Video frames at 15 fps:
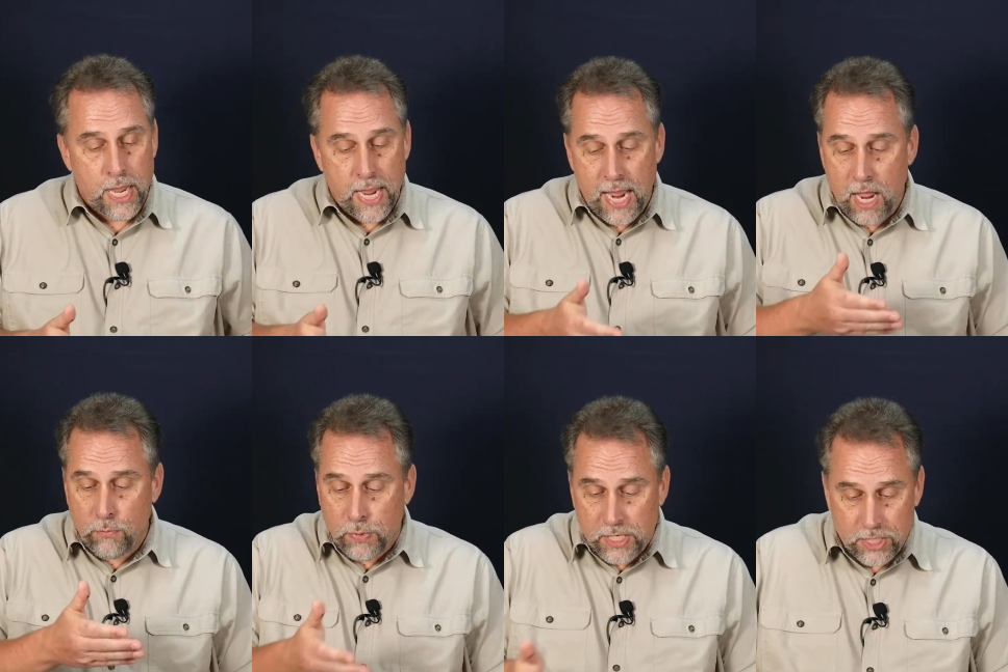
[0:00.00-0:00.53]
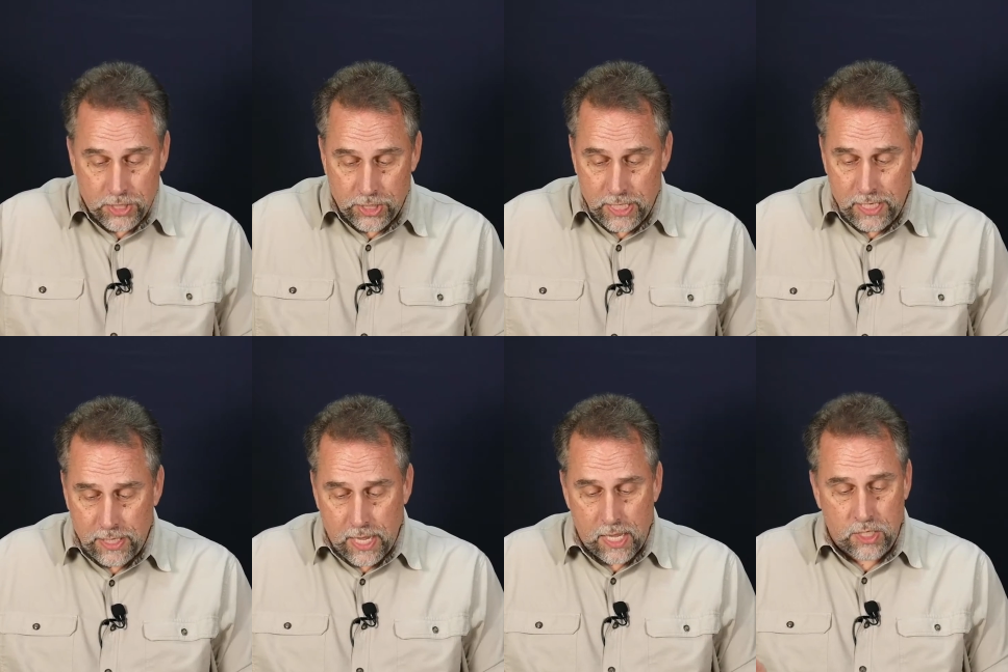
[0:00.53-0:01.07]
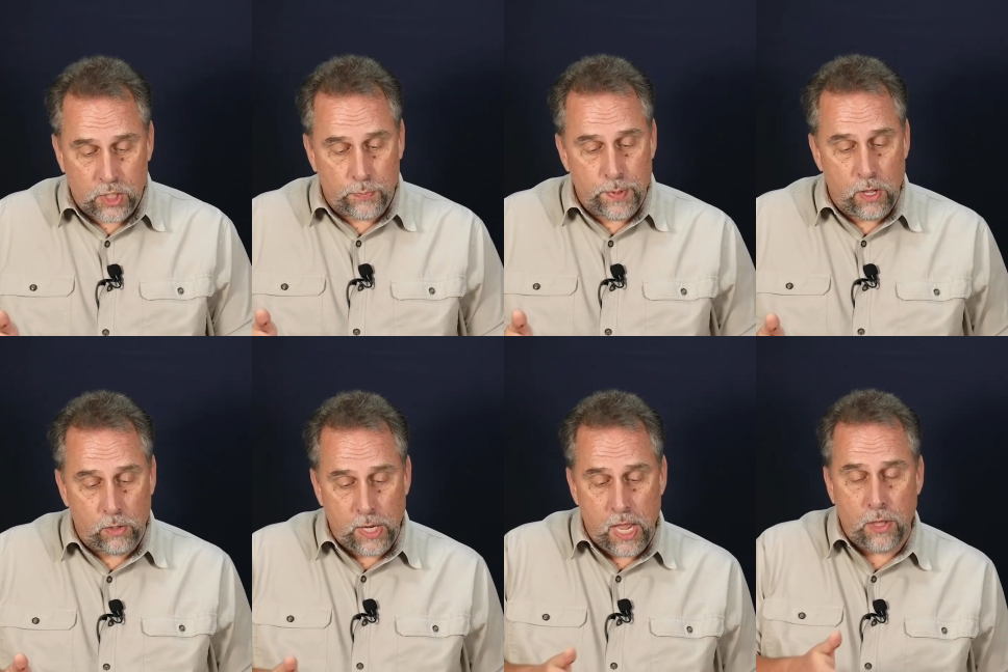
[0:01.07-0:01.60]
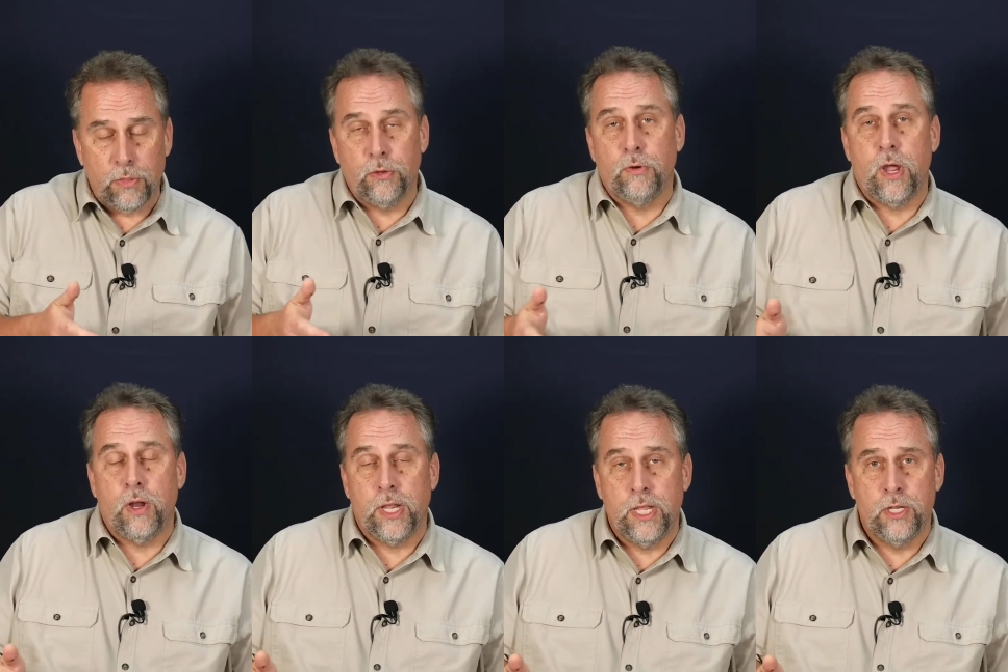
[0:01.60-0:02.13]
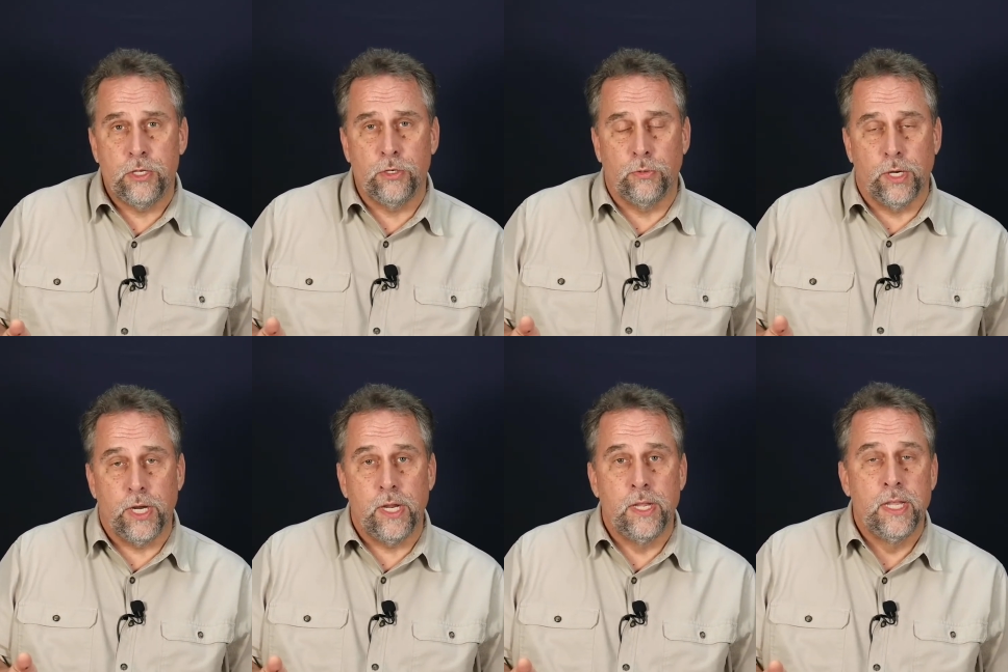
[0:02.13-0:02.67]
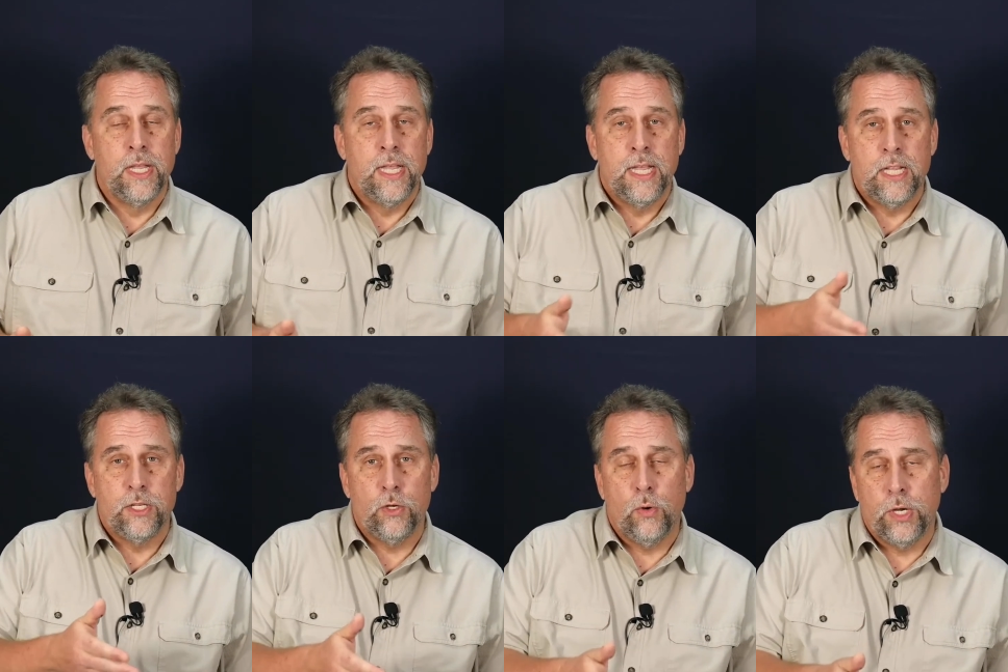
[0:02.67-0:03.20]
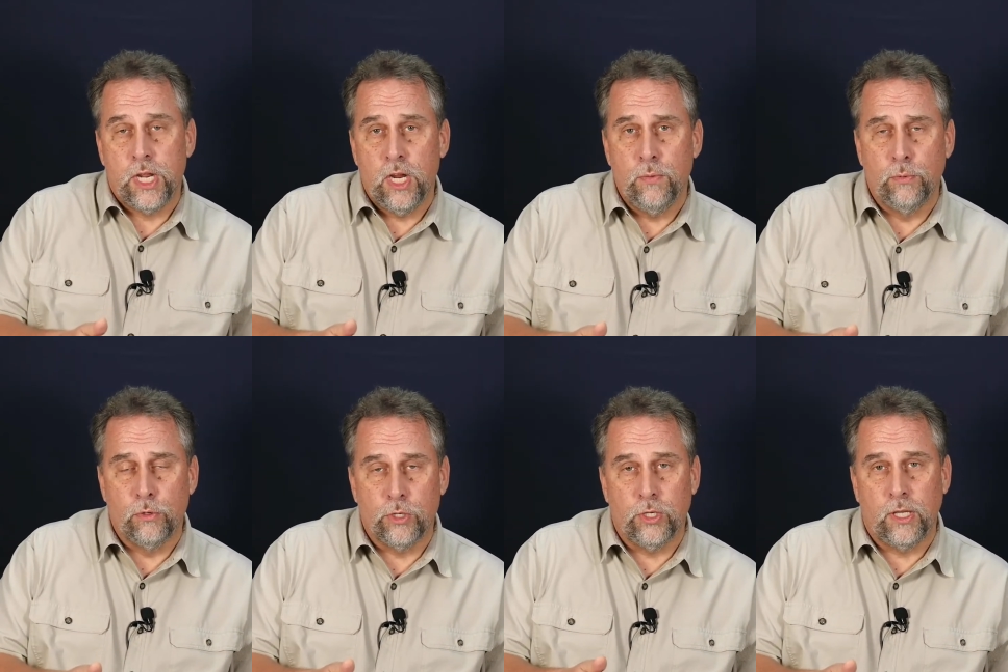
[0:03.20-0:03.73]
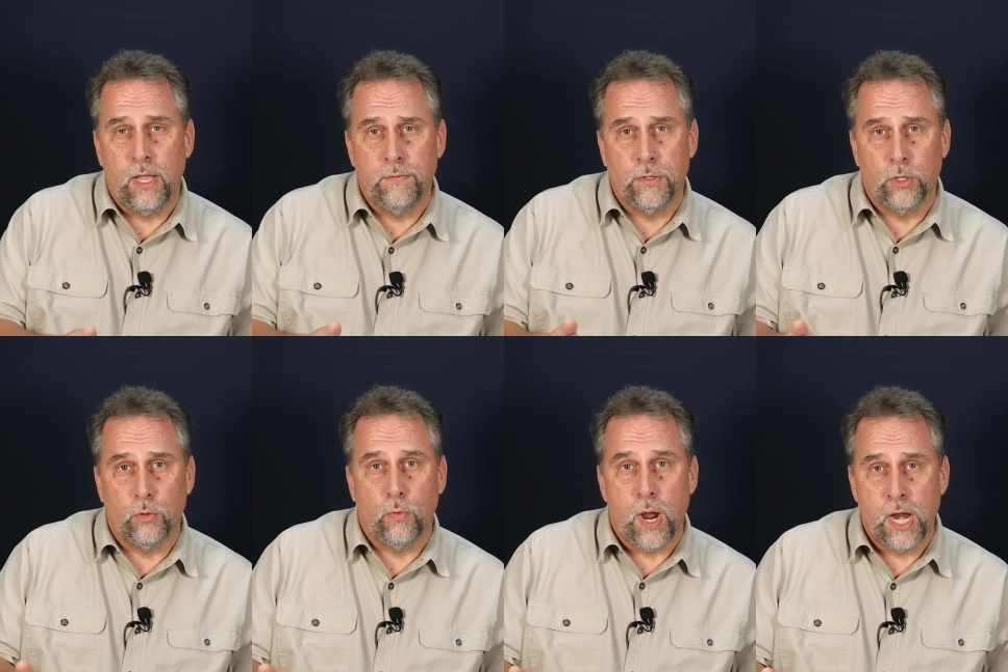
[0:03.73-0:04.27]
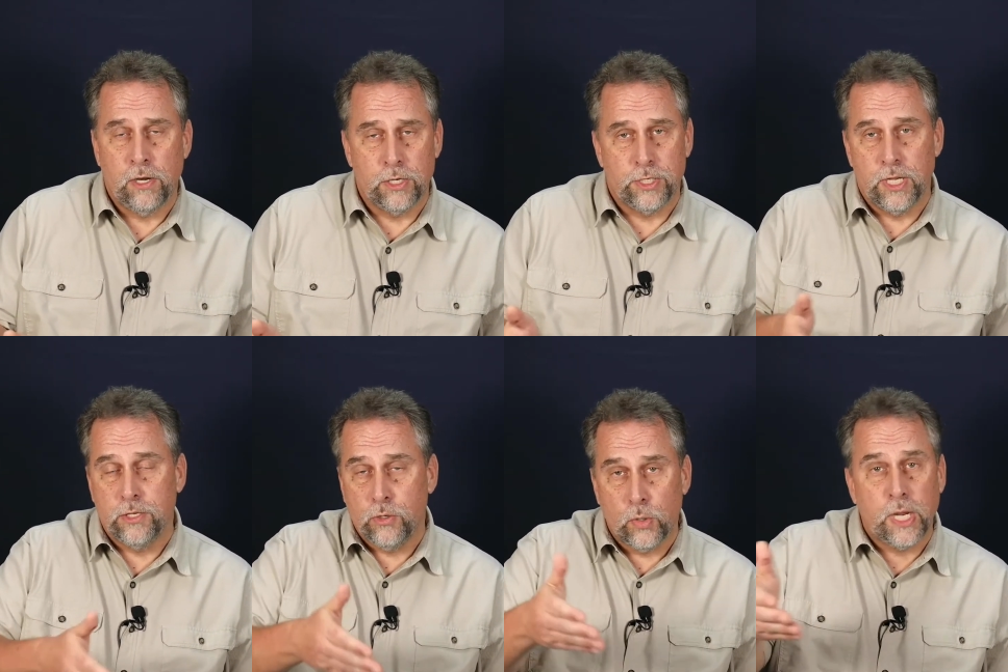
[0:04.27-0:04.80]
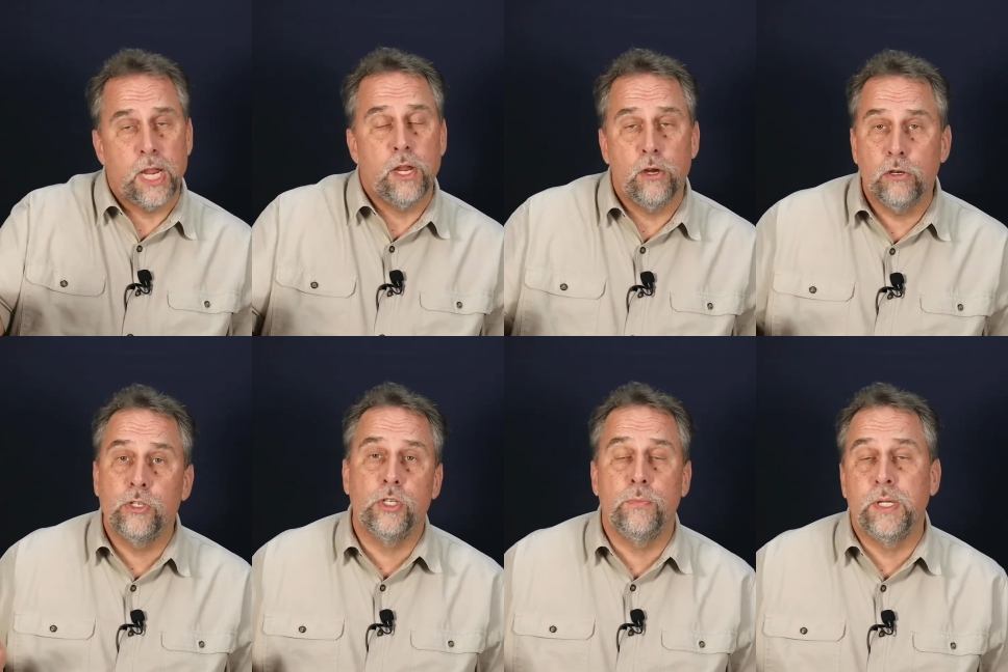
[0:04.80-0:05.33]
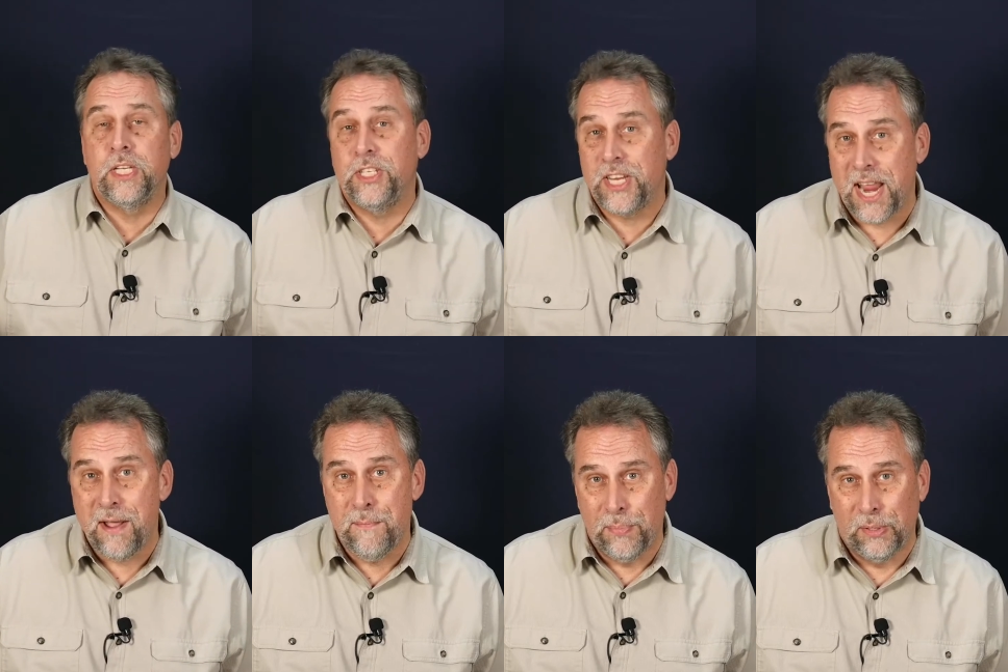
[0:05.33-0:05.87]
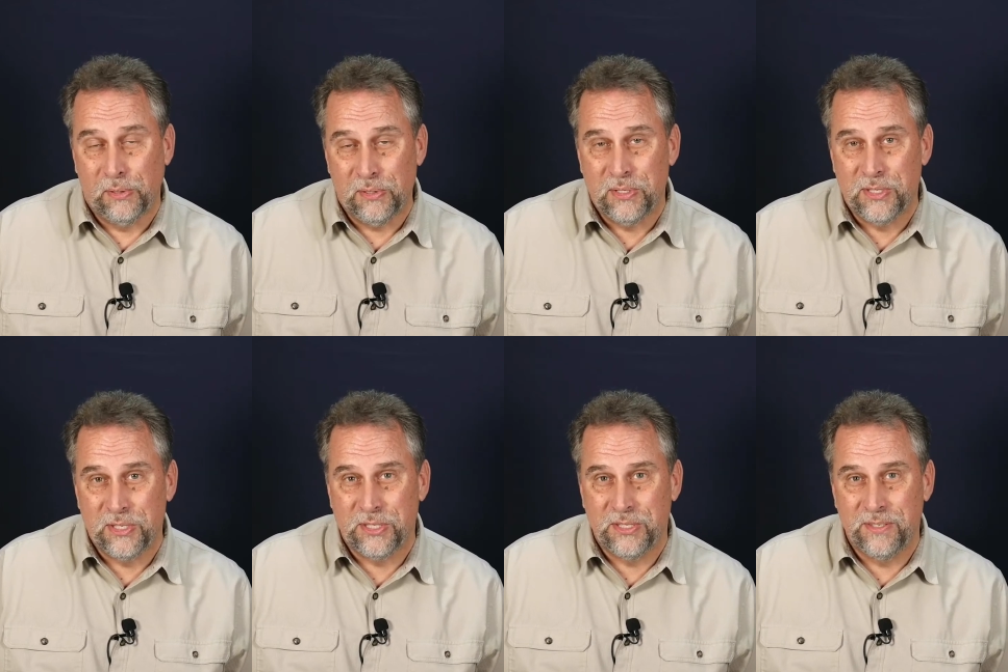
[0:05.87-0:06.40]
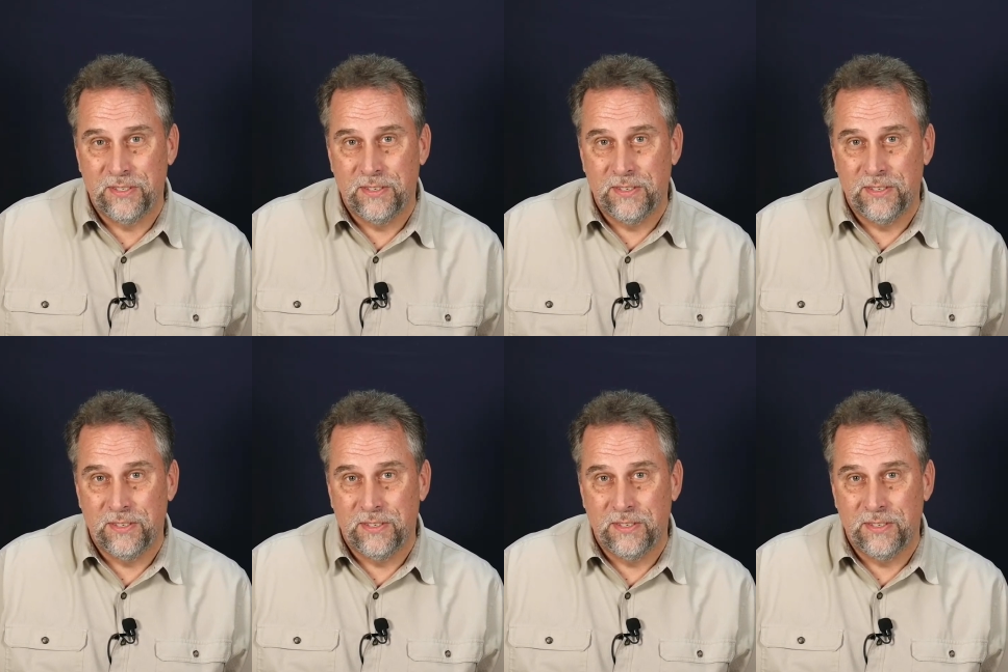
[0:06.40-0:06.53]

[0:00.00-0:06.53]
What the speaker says: And we see that spelled out throughout history. So in Hebrews 11, the writer says, okay, here's some examples